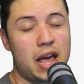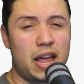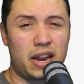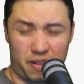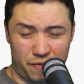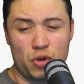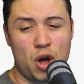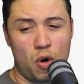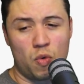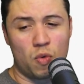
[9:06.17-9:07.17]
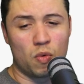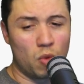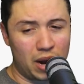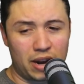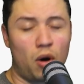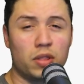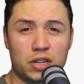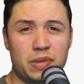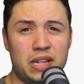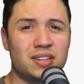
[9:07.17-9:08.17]
And if you know what all
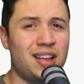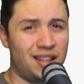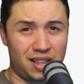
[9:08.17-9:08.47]
this means,